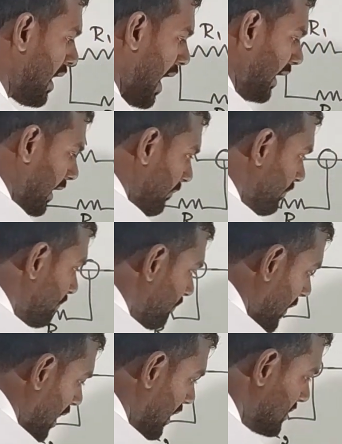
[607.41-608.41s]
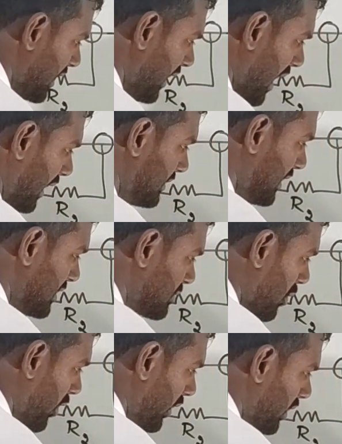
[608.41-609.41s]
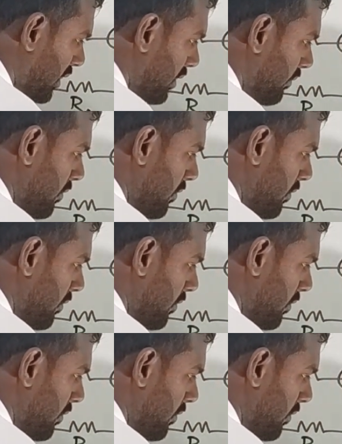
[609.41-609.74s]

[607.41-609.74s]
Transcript: And see, at this point,